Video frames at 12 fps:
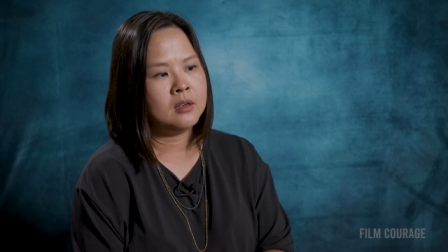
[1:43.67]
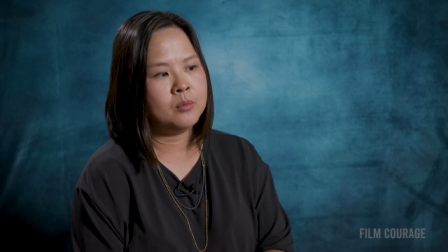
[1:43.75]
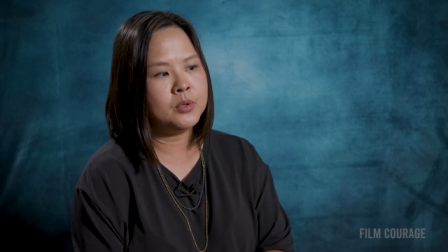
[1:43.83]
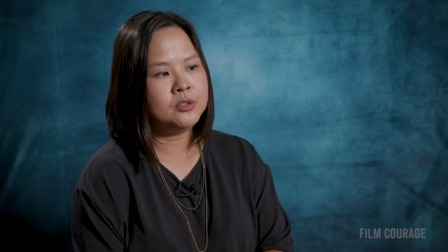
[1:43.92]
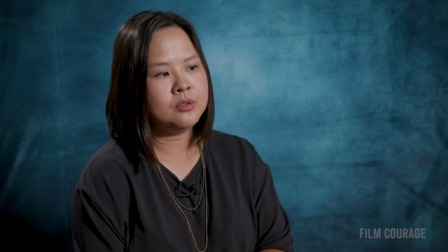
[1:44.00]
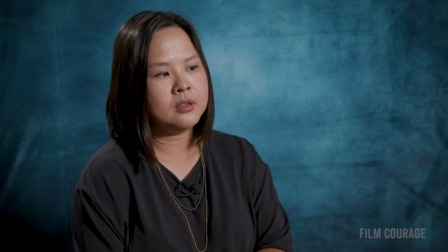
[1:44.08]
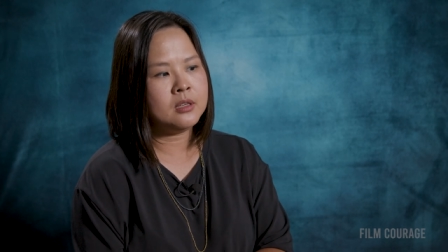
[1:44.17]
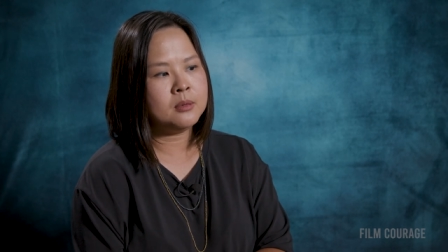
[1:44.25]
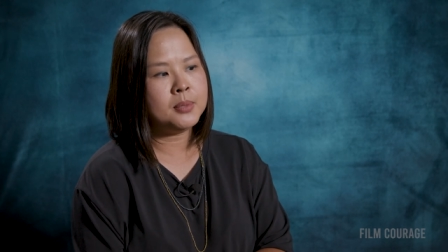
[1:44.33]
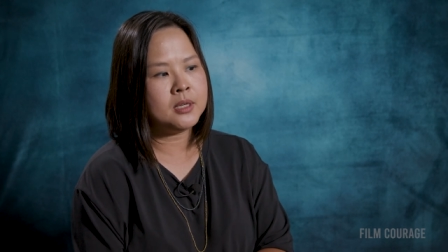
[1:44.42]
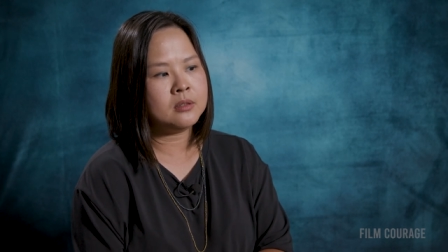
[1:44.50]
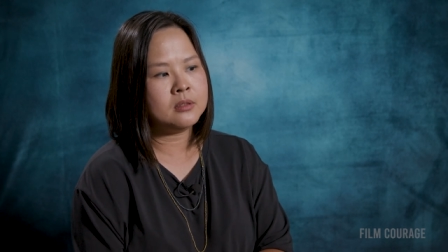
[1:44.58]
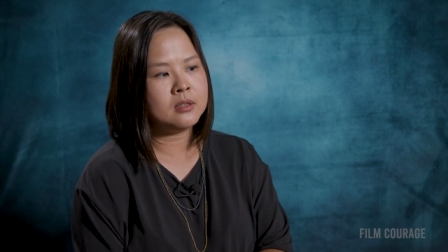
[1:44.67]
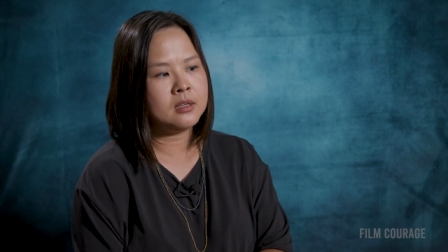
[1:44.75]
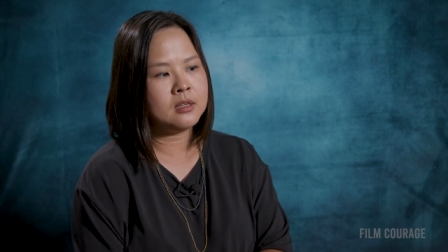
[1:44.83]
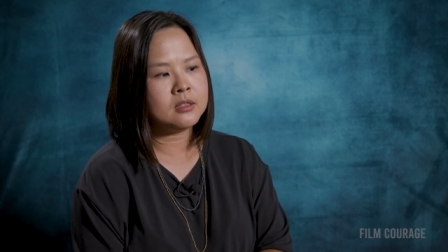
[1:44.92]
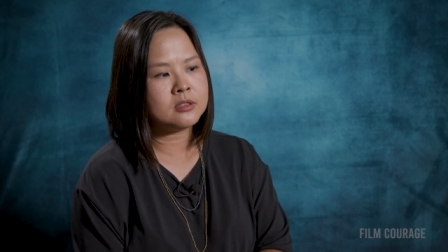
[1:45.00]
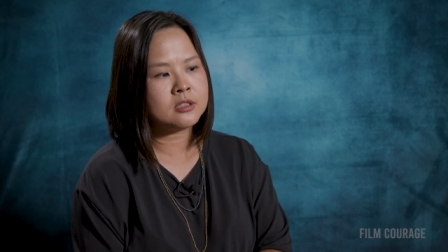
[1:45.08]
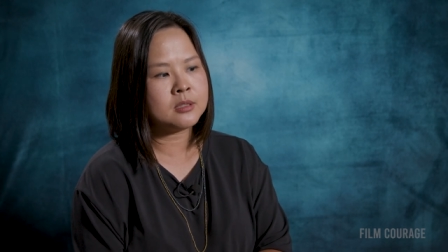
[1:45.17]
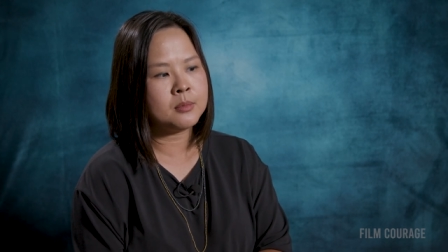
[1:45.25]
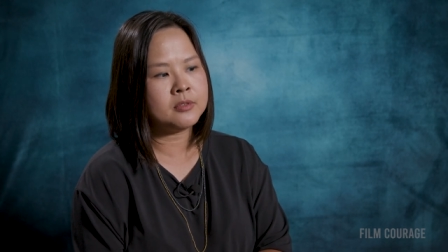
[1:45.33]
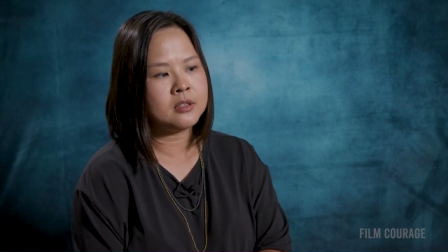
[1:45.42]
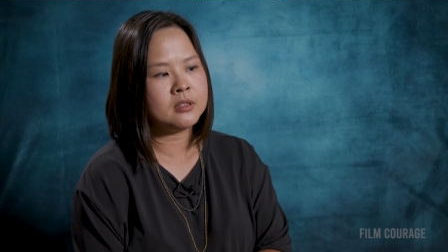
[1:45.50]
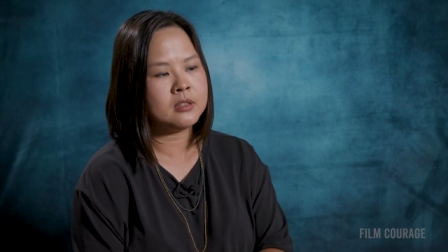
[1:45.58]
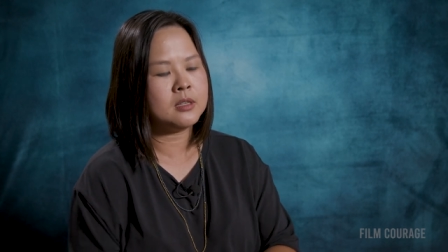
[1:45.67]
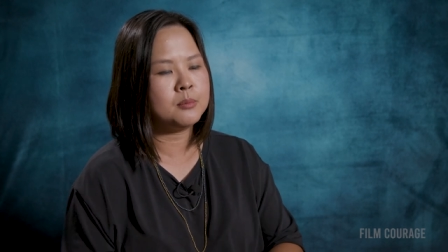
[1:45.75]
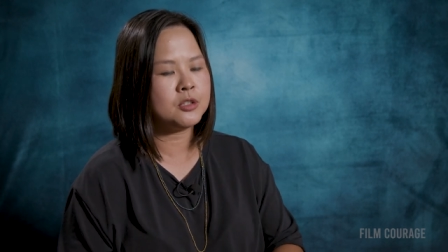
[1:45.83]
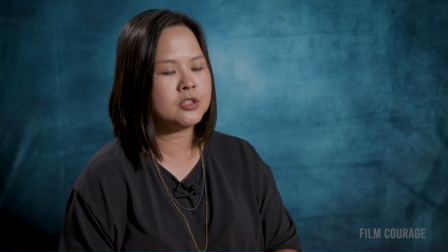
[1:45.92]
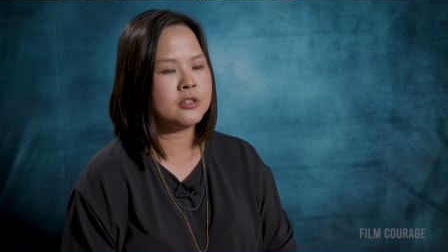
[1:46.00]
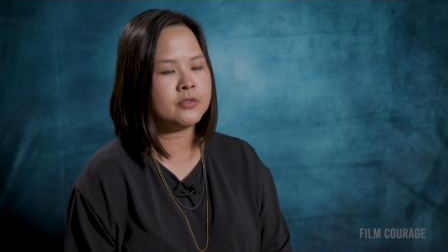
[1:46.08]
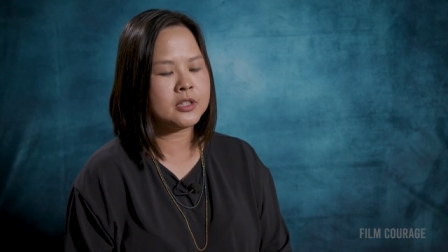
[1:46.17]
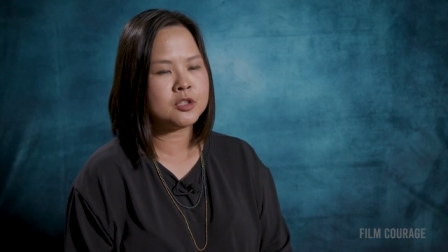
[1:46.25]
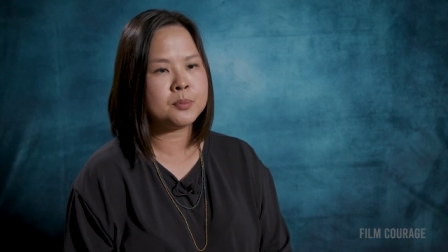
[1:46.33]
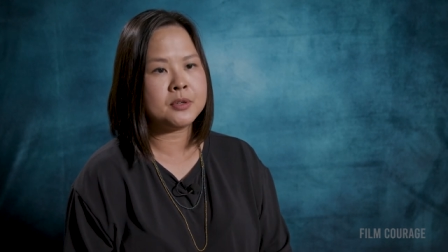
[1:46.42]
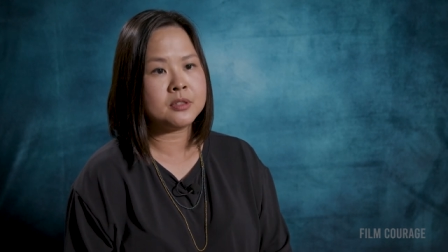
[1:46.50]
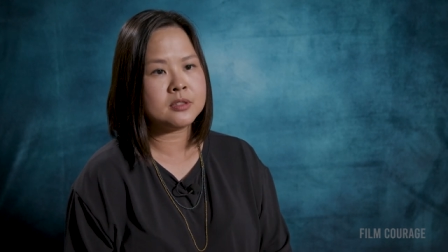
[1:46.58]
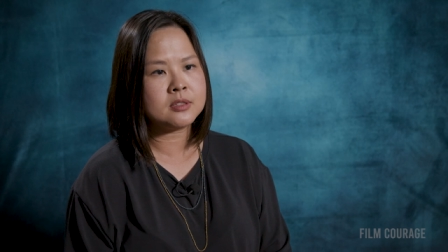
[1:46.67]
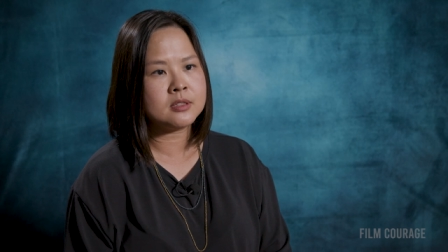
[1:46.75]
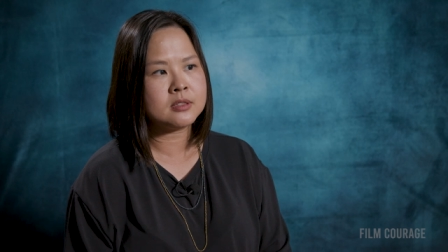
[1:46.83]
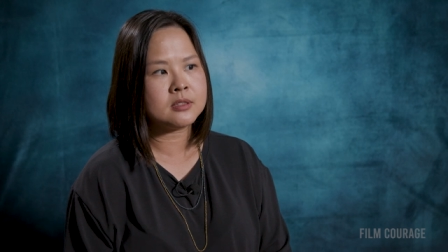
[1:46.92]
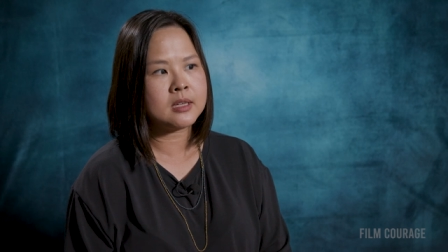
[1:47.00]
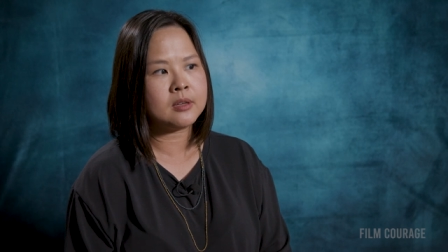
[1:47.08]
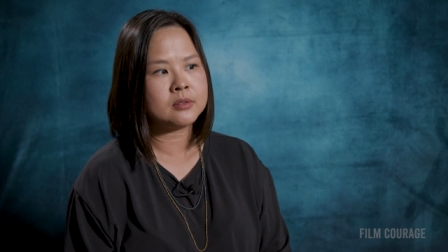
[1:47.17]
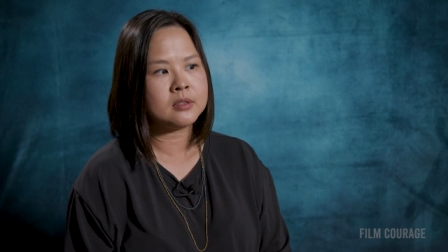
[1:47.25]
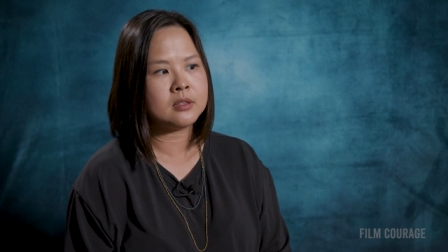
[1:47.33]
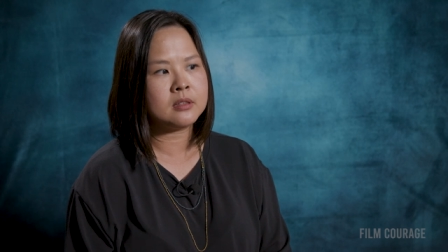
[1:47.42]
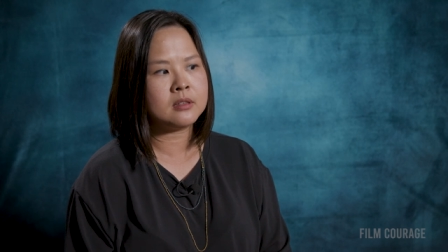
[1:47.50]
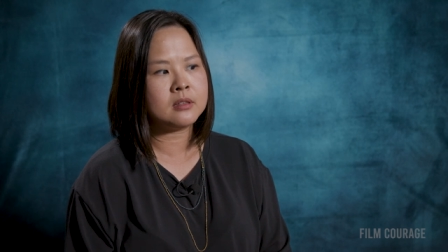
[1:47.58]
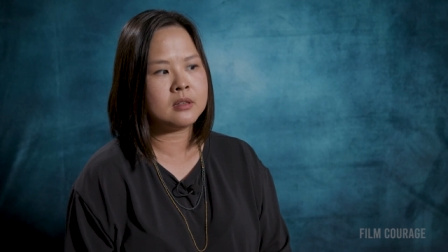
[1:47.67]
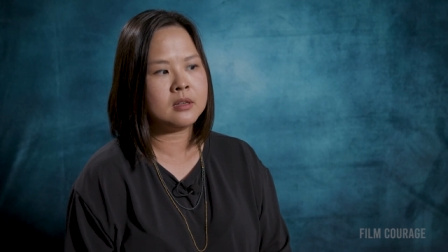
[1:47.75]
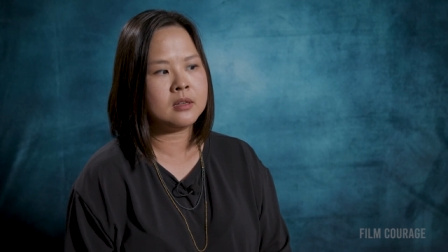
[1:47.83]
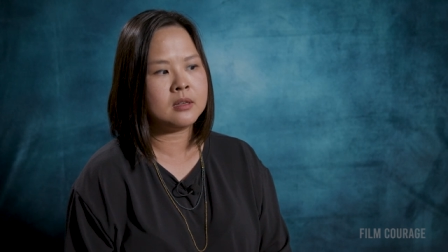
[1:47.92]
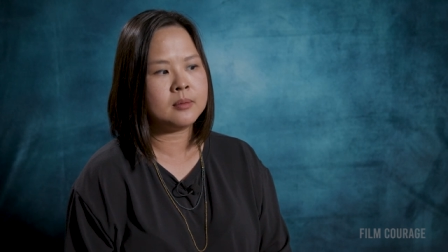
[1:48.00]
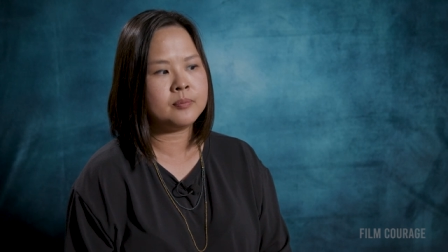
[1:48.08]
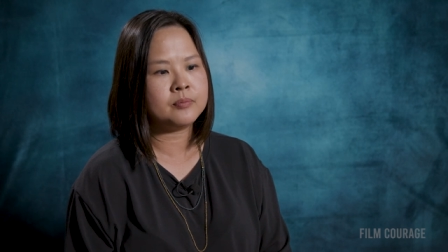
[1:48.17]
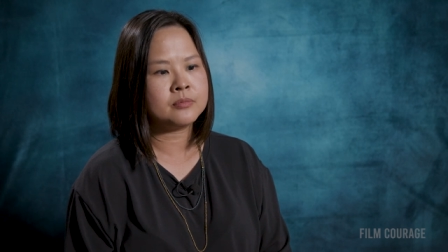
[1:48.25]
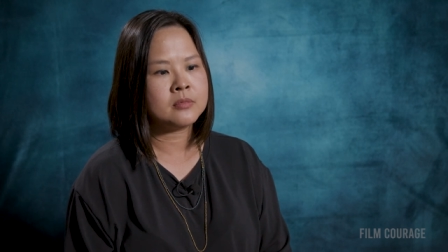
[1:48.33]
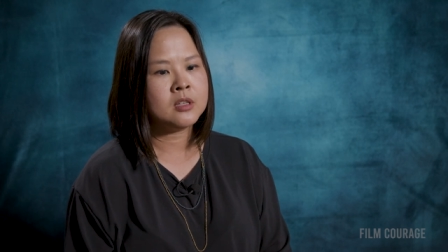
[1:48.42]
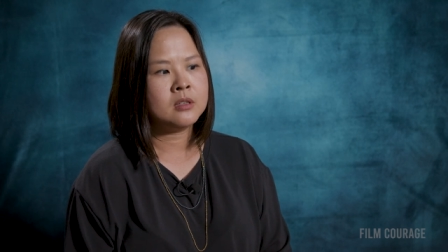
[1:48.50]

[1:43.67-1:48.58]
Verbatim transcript: When you think about uh, some of the immersive experiences out there um,